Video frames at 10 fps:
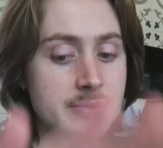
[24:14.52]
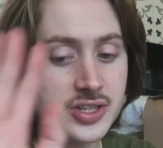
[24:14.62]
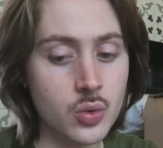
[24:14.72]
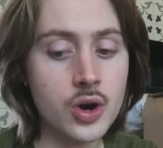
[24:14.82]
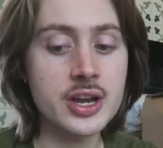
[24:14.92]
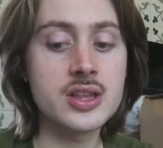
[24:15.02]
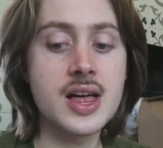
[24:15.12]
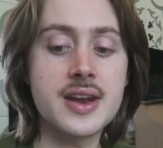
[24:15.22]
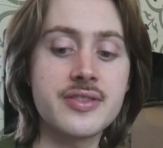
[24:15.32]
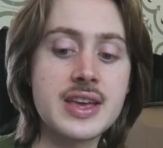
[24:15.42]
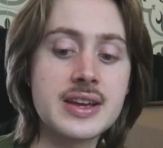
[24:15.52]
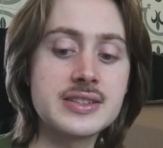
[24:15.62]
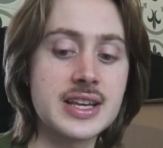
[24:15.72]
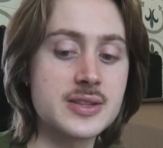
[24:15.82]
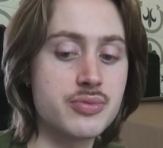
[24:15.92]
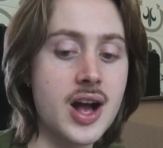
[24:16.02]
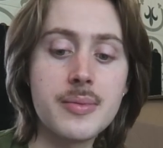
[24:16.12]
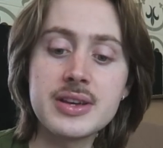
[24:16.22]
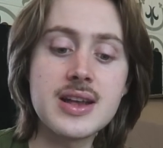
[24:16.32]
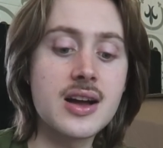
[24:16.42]
Still working a lot of things. It's
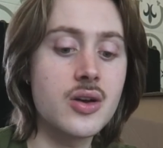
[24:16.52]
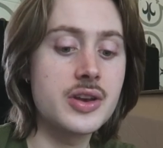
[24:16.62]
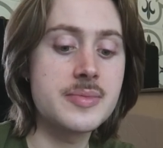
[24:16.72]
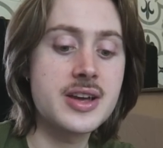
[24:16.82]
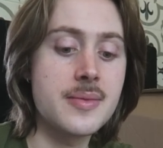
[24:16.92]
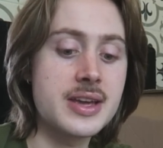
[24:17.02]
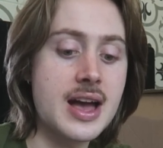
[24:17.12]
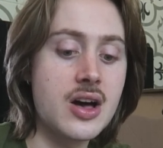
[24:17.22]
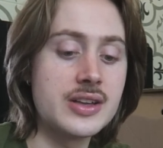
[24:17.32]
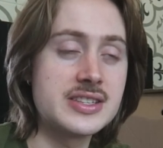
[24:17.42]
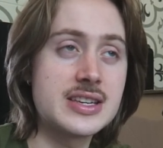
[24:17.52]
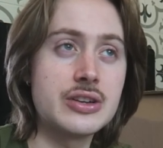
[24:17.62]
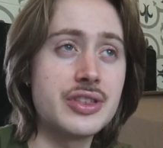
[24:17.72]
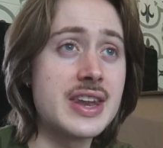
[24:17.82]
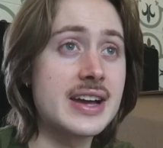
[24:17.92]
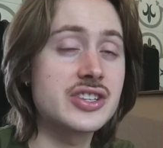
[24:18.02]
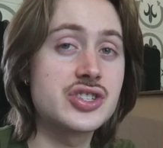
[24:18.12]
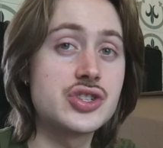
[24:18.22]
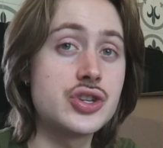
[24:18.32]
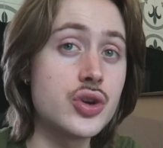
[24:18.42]
probably not going to be coming out until the
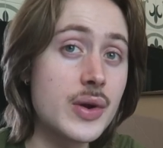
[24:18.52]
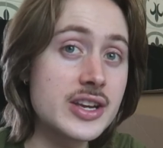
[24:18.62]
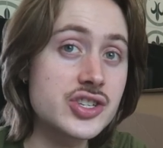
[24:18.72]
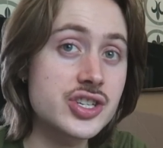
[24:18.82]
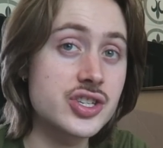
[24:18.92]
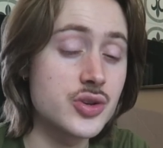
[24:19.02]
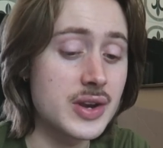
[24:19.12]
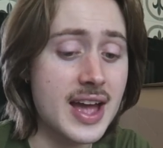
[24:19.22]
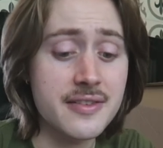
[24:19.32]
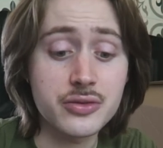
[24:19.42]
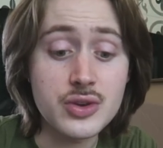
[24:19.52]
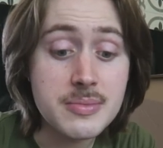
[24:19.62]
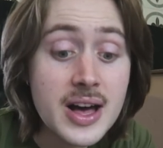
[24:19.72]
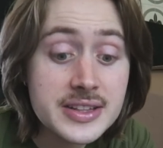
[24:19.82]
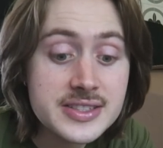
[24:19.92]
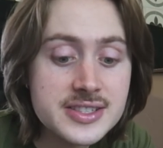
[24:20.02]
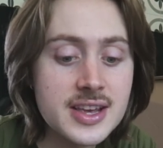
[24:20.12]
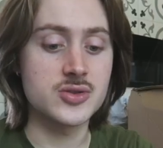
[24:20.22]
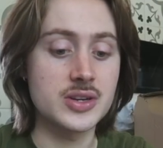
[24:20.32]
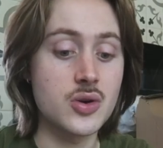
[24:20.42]
next two and a half, three
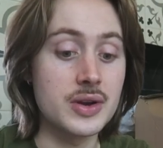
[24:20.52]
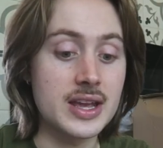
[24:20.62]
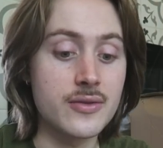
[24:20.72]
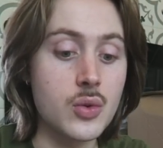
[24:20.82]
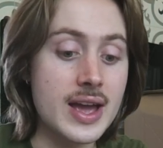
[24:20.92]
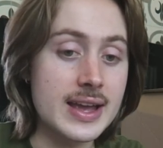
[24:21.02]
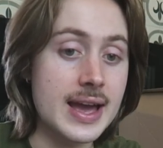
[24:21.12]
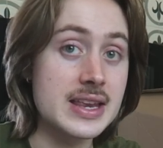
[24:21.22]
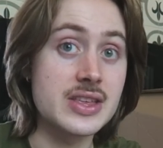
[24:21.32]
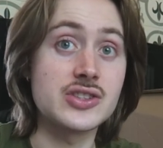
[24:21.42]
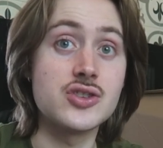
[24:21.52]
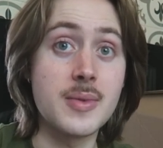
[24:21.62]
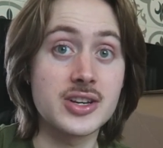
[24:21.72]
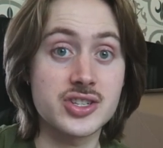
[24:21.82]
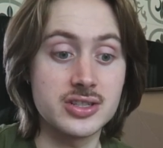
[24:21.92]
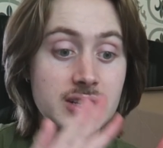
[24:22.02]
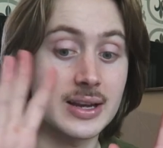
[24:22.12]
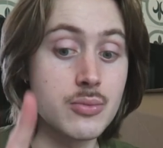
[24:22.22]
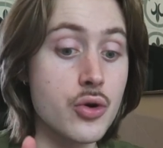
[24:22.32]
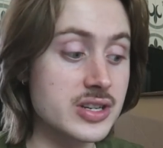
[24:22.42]
months. So I don't want to give away anything too much till
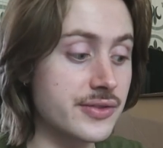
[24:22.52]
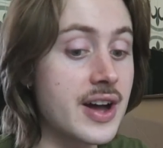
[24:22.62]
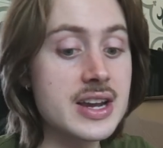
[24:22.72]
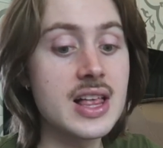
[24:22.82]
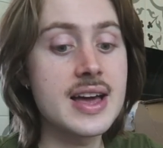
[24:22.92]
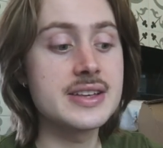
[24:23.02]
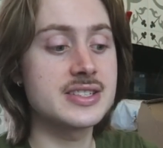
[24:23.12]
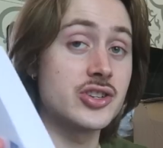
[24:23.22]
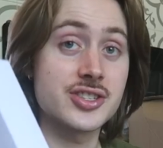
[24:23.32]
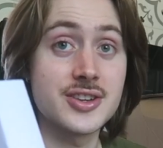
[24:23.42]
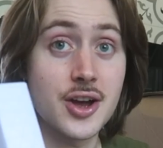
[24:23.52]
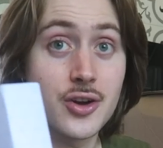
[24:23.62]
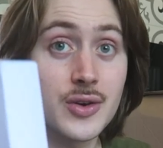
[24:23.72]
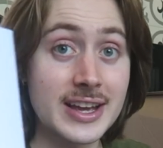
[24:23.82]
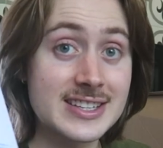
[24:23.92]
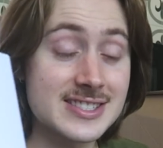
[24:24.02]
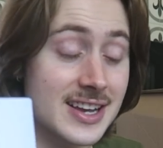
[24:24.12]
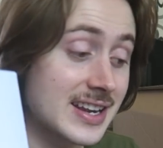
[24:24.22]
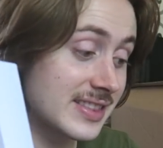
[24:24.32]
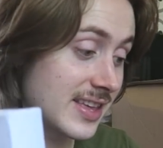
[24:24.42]
like more is finalized, but just know
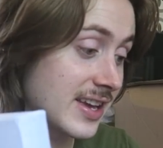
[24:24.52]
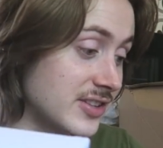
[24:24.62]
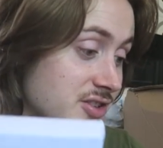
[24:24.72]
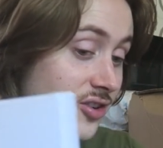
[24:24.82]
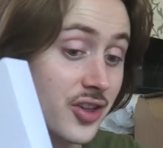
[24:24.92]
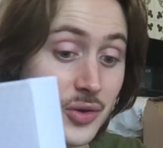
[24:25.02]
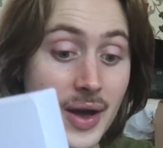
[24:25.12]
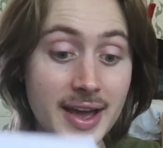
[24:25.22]
exciting things are on the